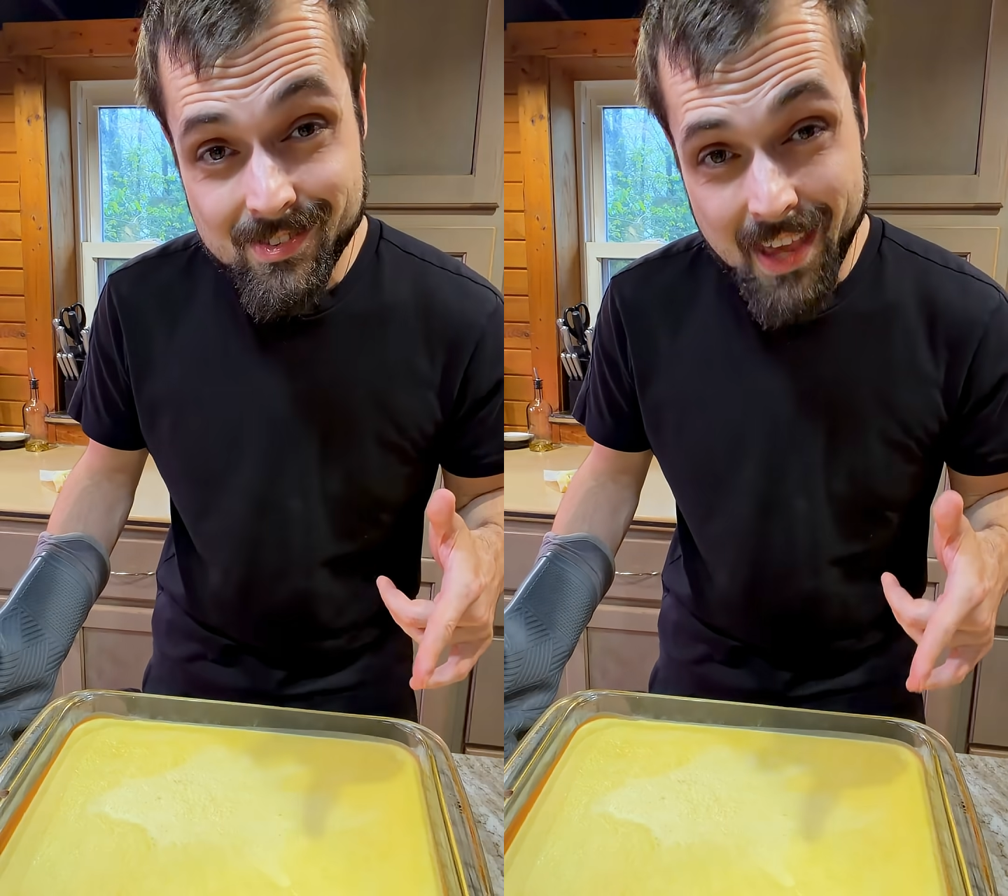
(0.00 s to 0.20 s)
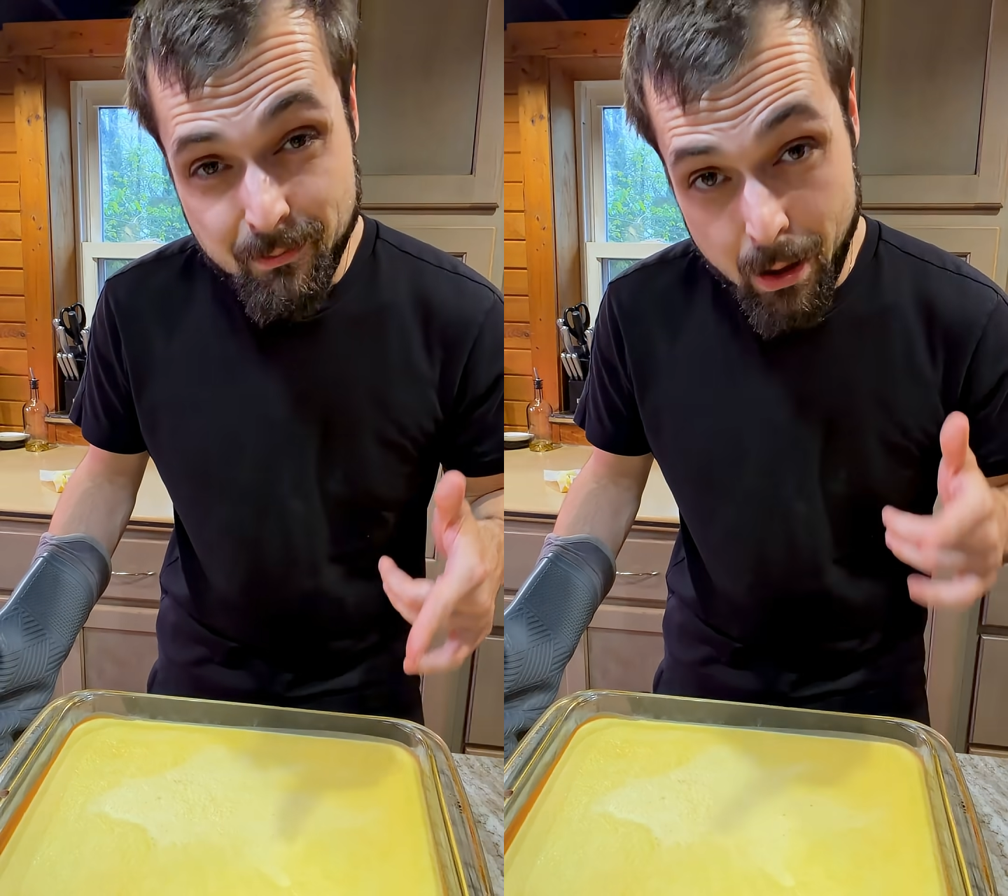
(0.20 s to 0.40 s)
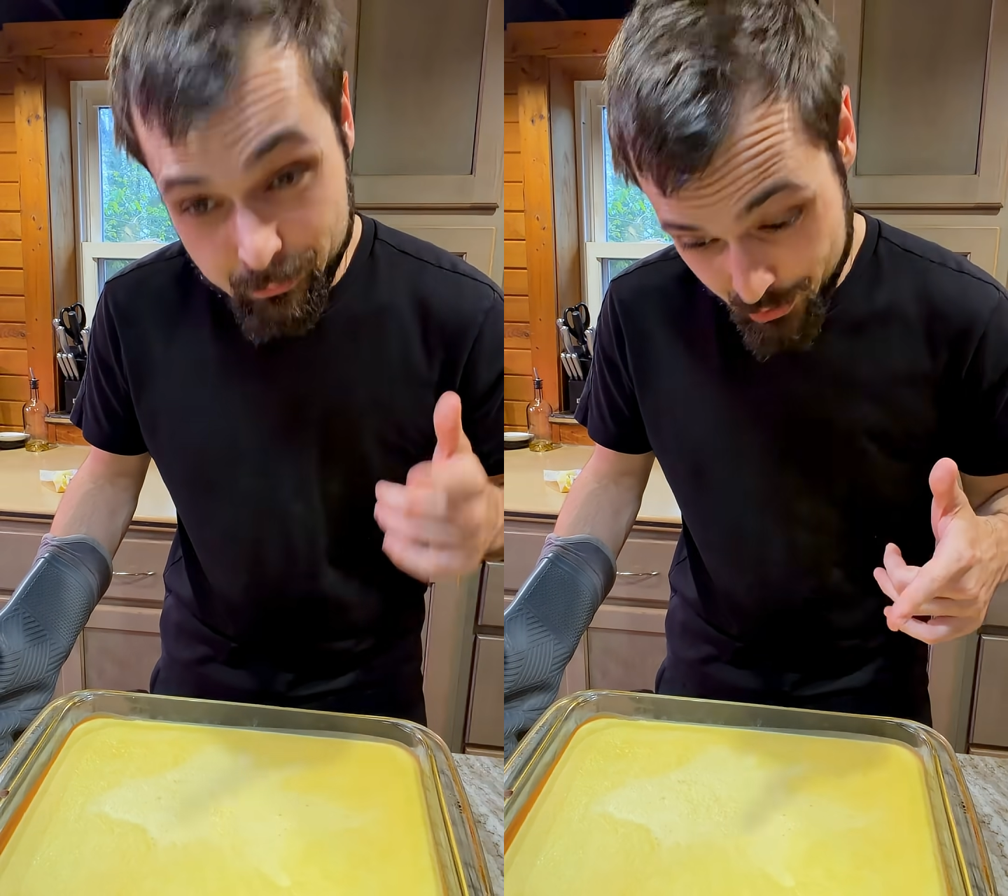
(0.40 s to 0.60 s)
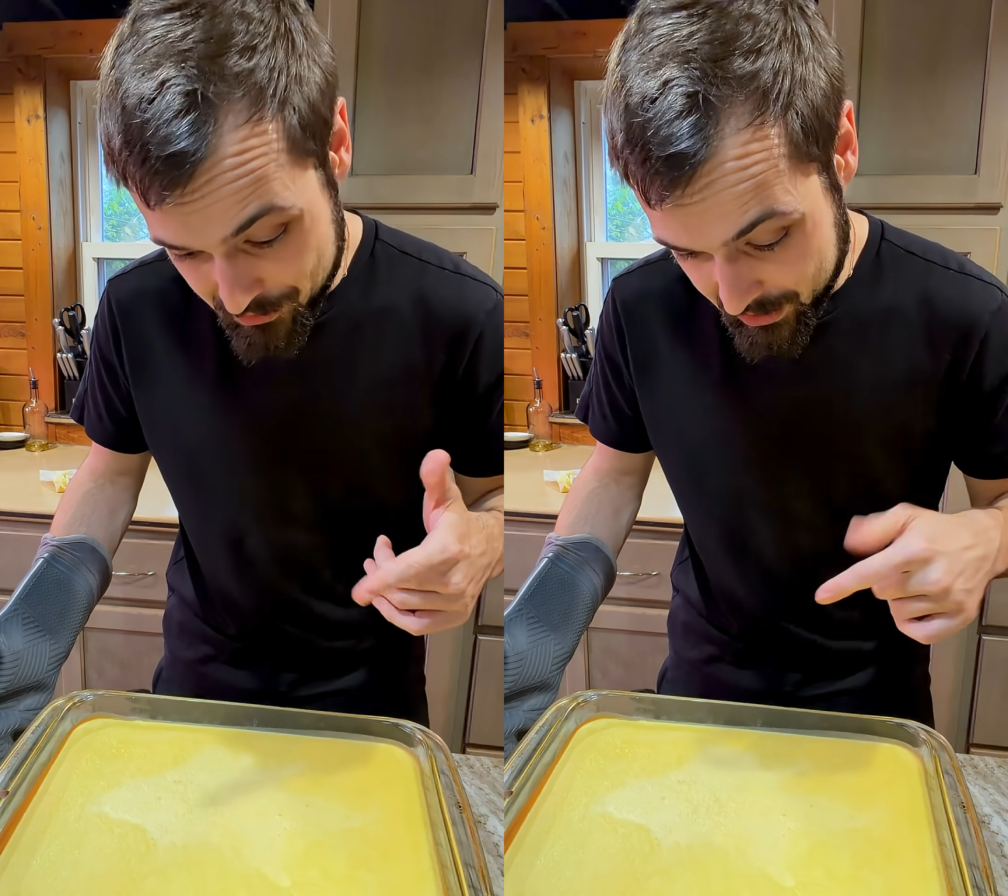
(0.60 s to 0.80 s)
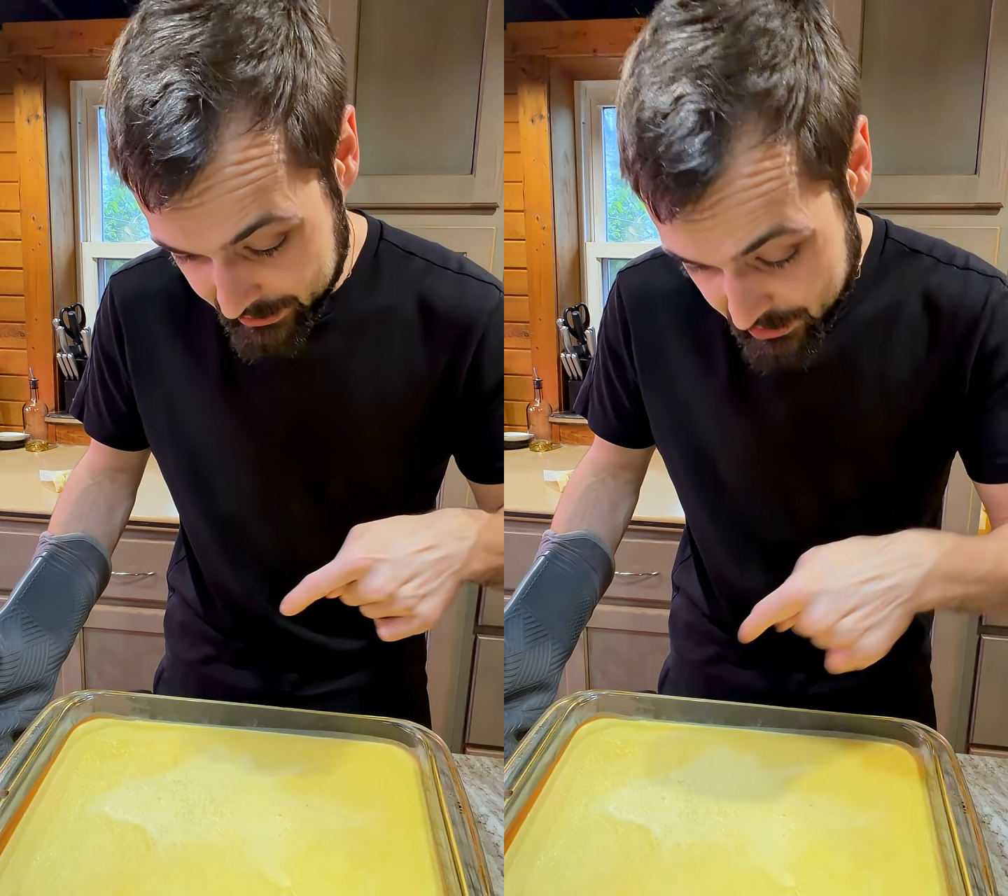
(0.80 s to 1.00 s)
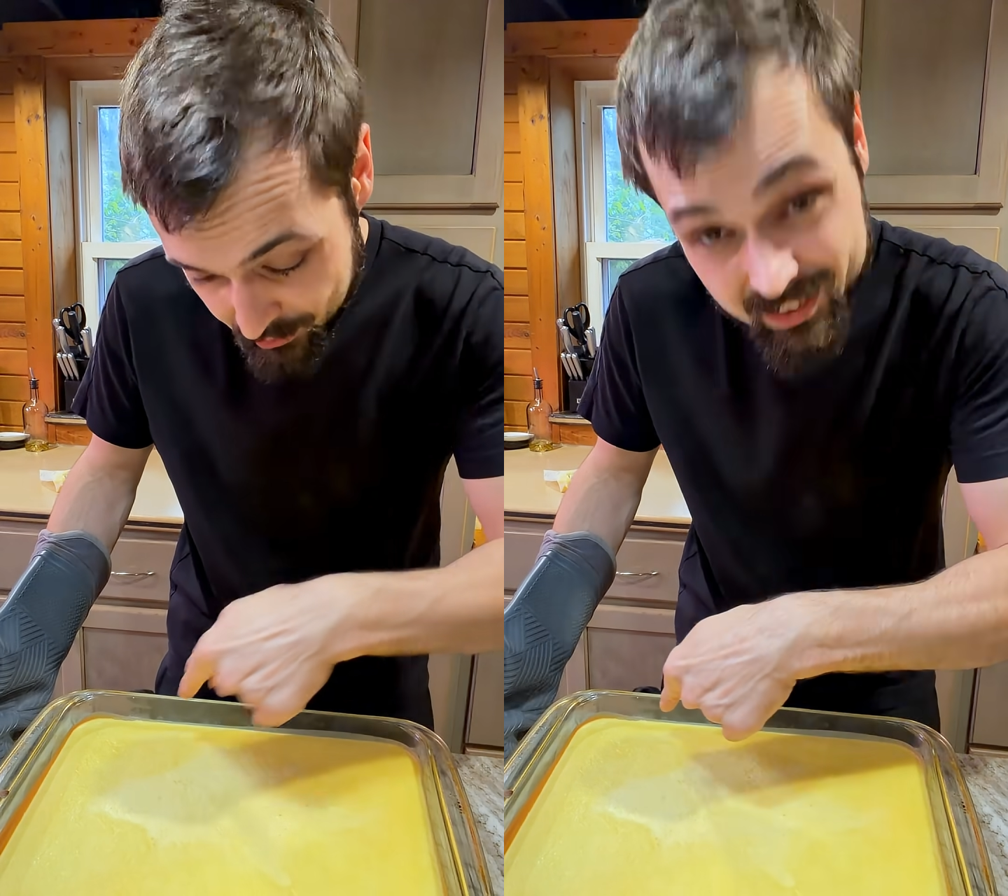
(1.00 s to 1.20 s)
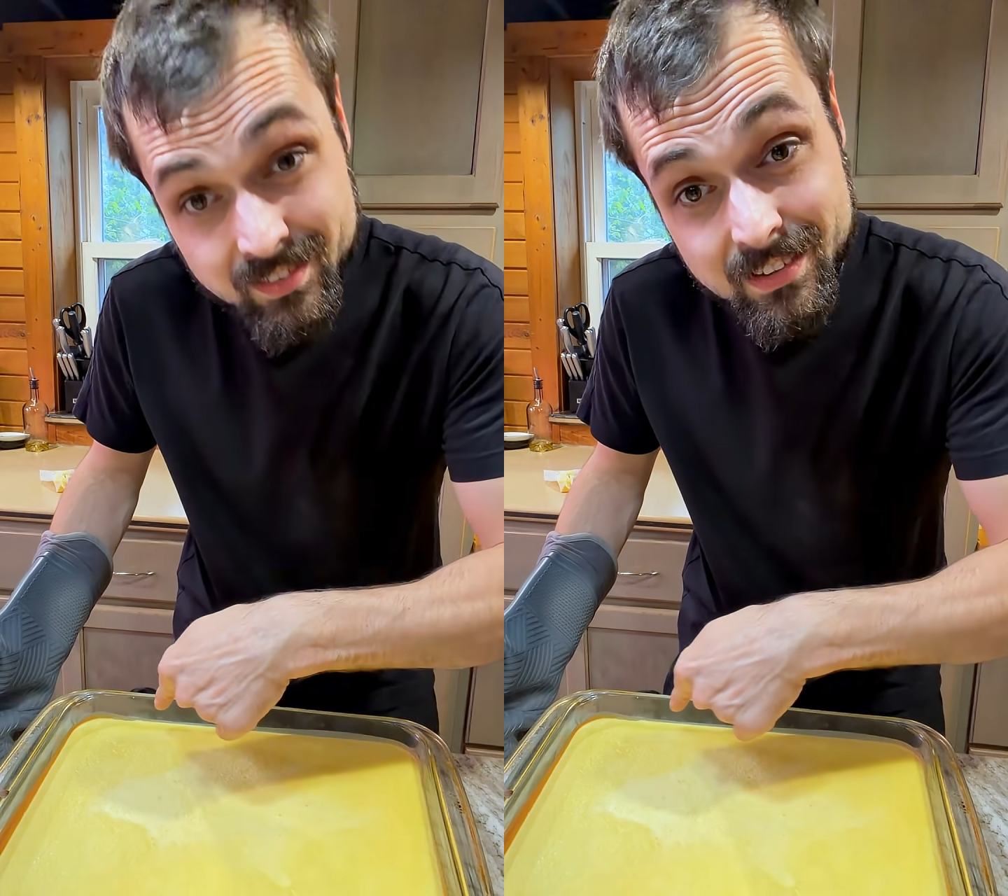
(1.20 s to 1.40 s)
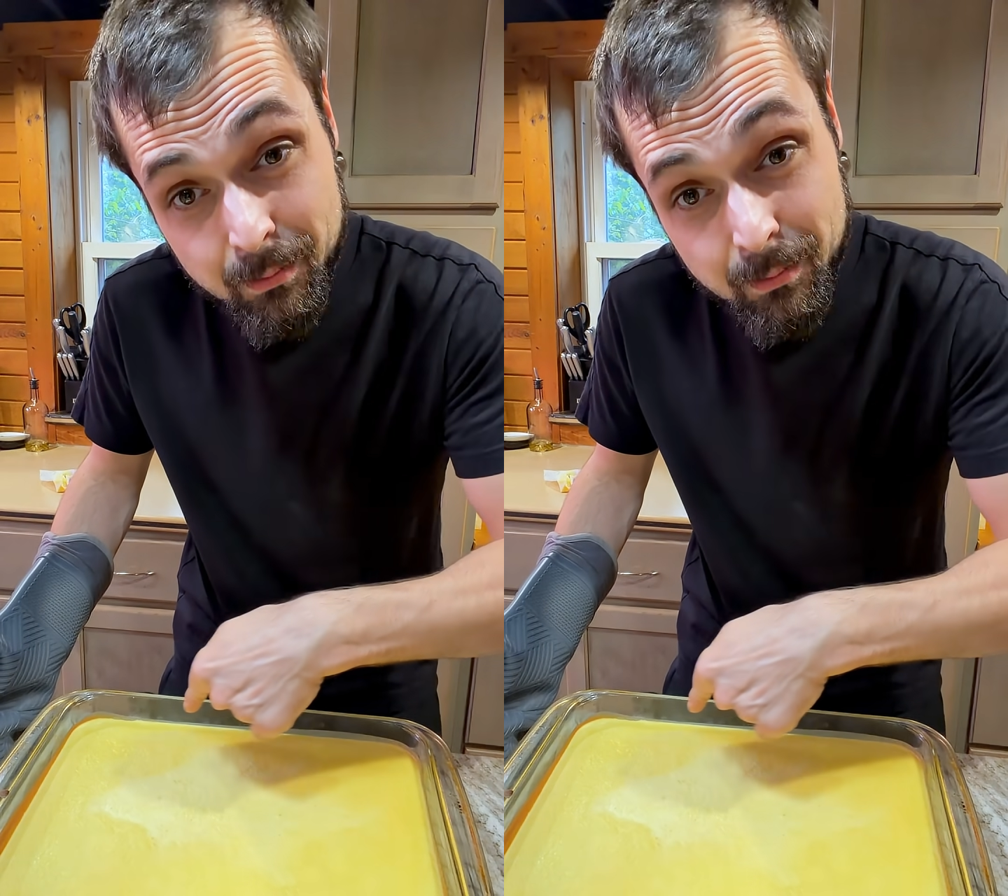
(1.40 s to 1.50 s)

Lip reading: came out perfectly. You can see